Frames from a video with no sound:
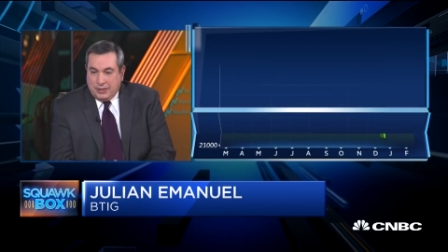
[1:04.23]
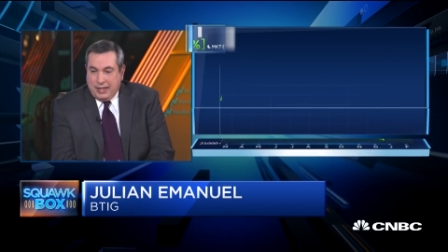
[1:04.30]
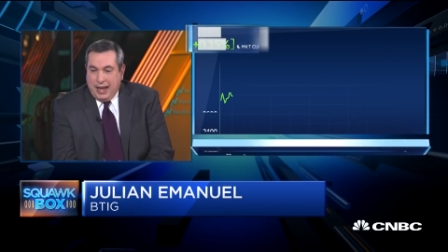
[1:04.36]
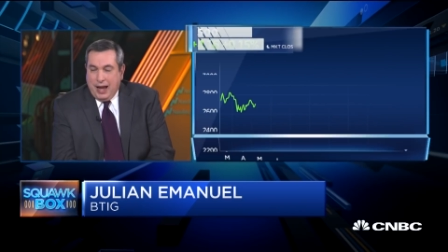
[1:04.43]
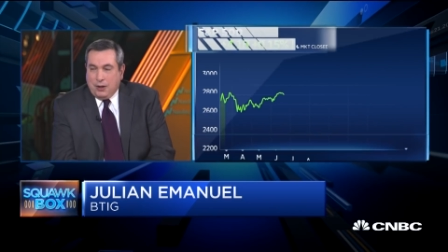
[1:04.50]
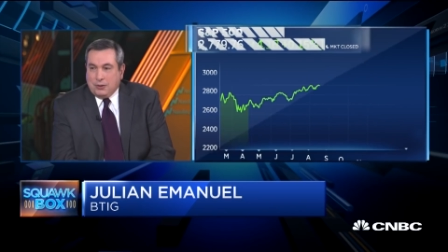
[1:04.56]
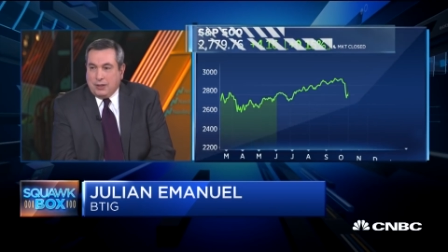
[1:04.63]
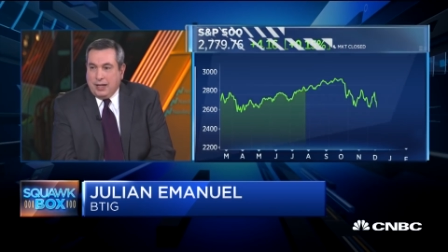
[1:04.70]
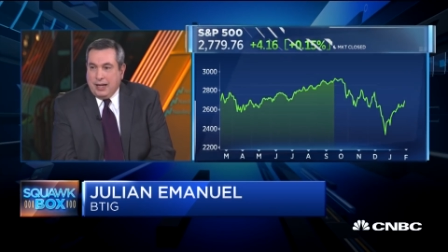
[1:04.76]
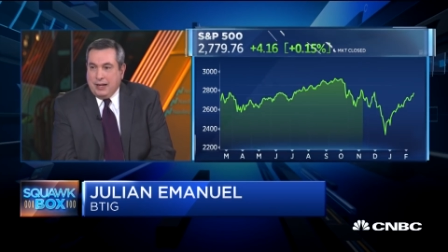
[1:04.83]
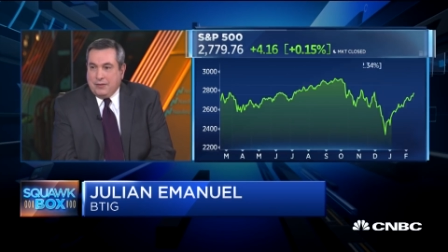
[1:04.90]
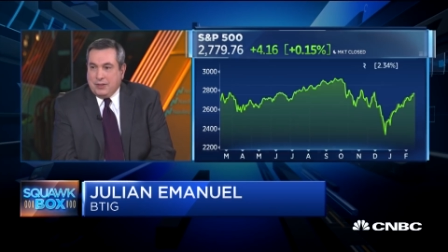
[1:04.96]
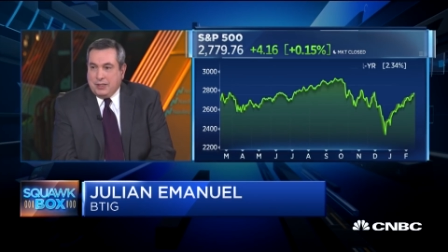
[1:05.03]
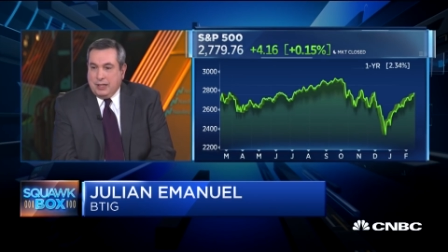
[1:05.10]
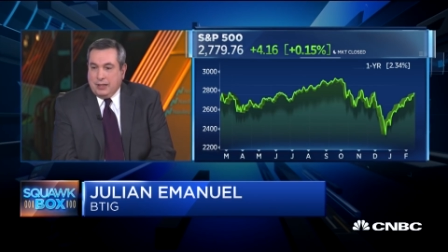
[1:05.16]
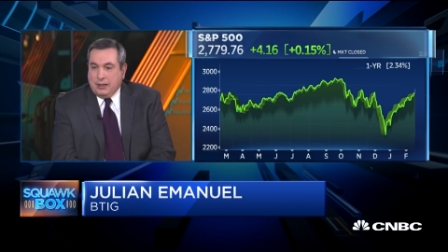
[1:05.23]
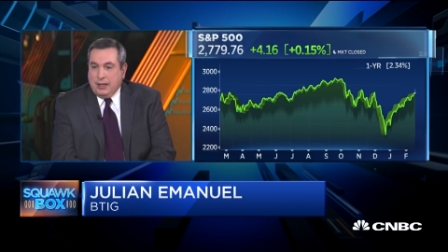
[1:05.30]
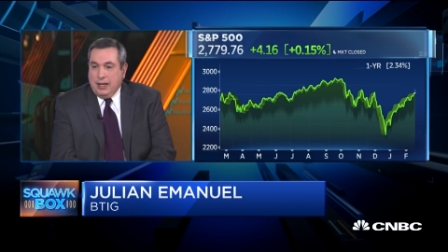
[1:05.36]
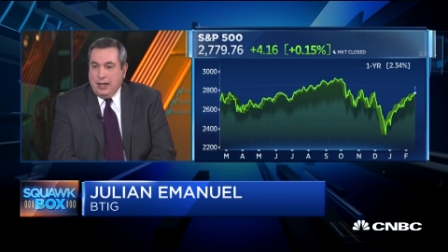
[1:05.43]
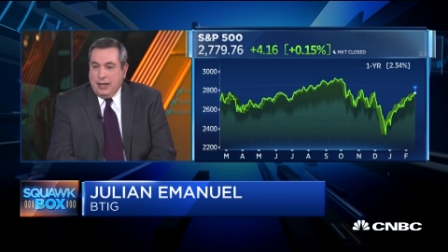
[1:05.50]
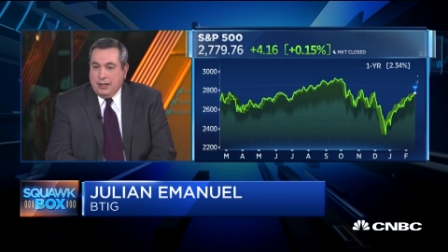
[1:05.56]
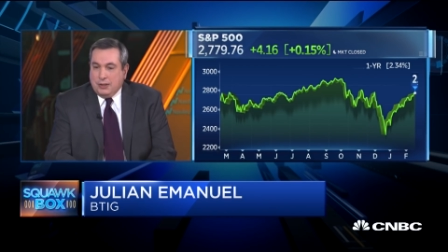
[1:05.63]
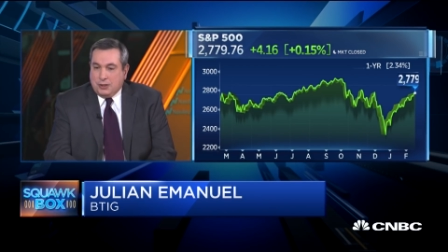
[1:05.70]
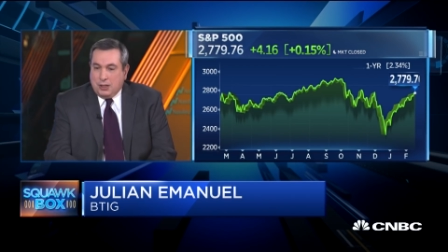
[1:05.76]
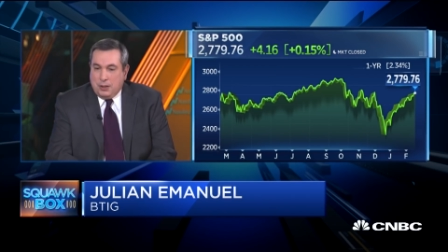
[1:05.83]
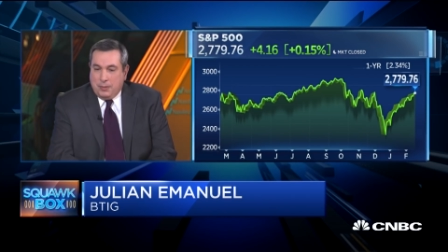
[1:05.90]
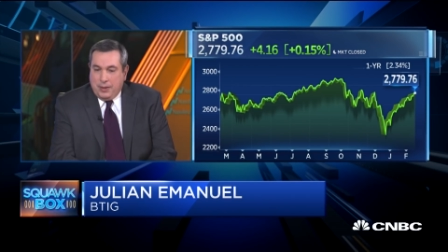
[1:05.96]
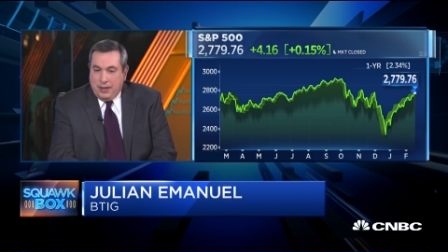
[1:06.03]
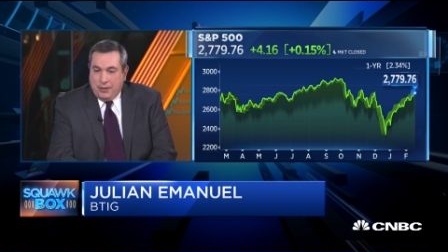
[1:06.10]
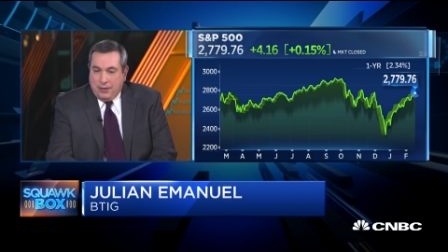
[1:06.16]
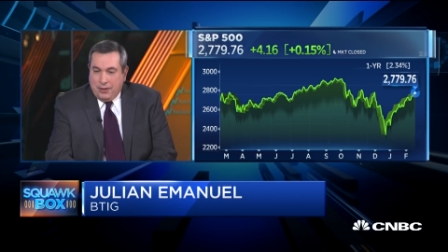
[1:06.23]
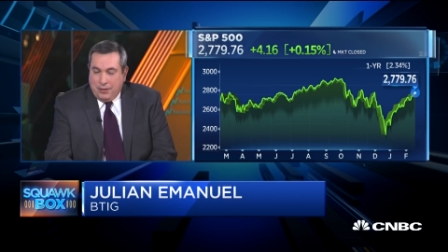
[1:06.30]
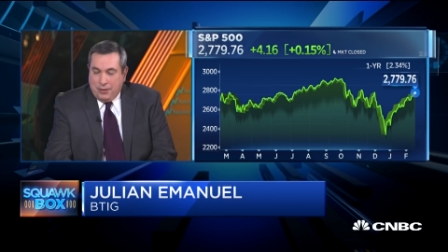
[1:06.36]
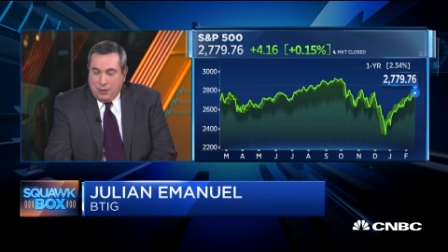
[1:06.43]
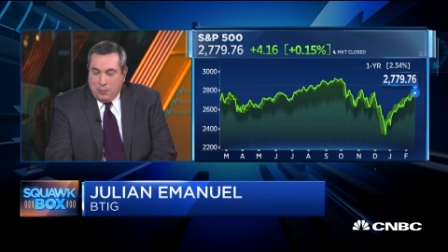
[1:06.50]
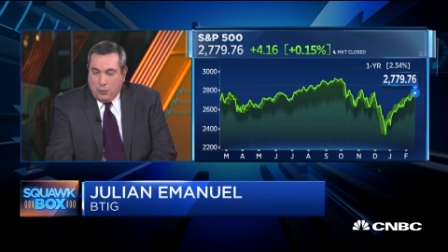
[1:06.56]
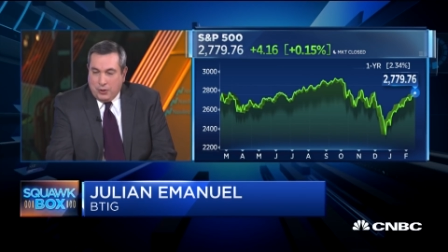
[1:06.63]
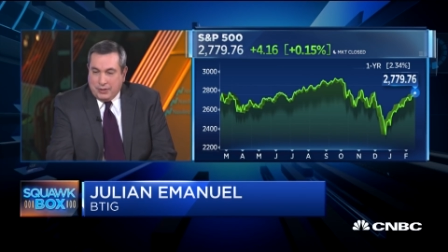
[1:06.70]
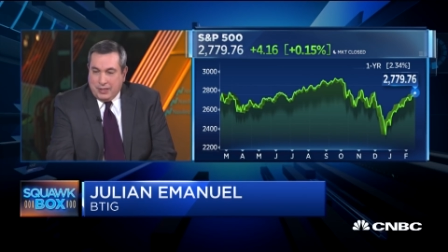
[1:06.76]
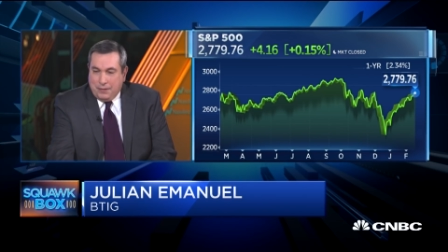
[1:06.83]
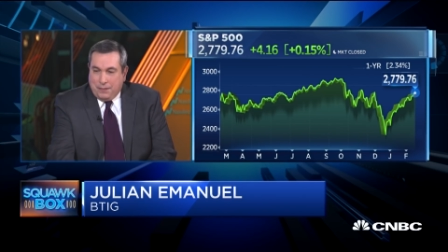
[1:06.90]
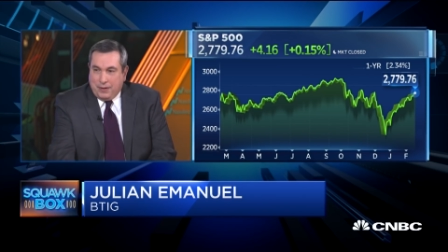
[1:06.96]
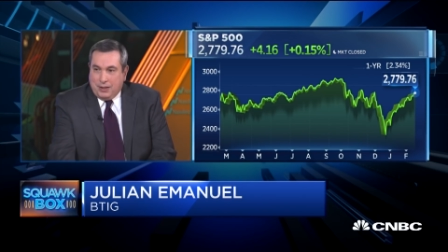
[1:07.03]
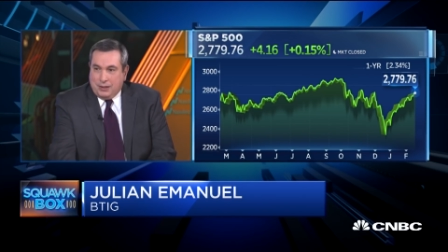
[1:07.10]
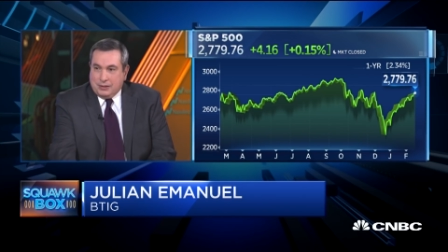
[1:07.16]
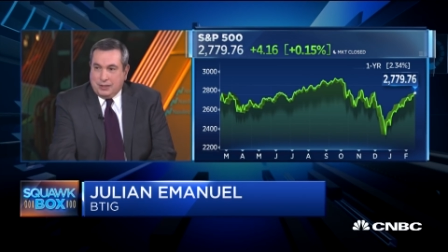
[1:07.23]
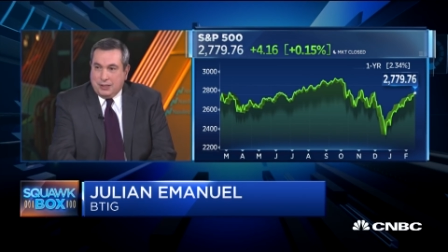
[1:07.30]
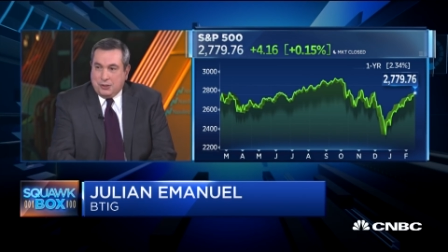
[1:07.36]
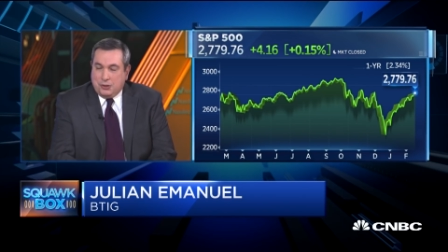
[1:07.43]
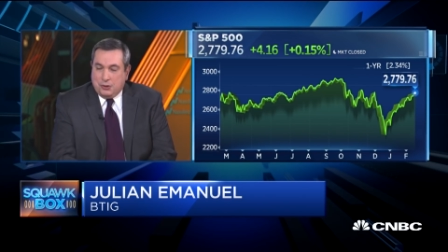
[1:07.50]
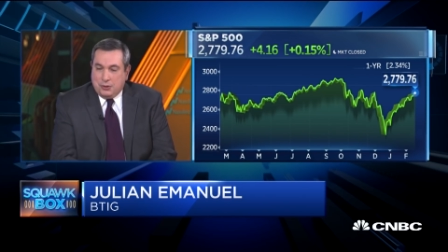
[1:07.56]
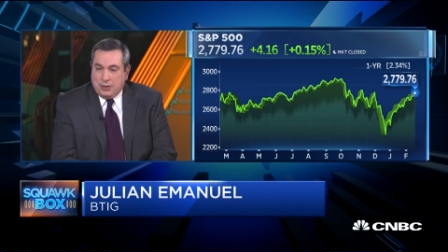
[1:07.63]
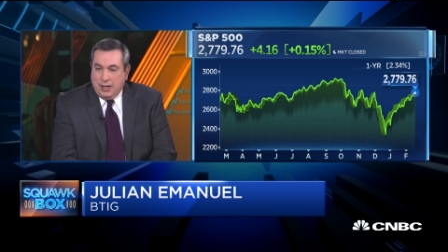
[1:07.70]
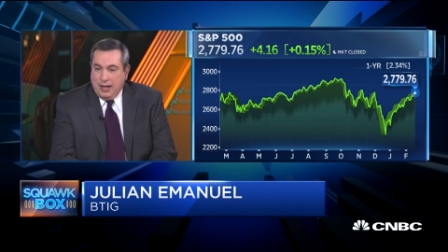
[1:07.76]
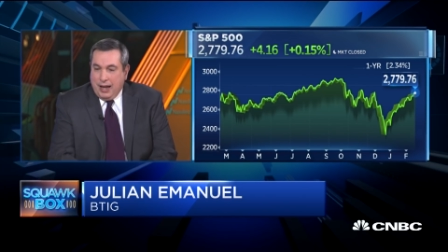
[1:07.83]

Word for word: the outline of a deal is going to be the, the more difficult issues,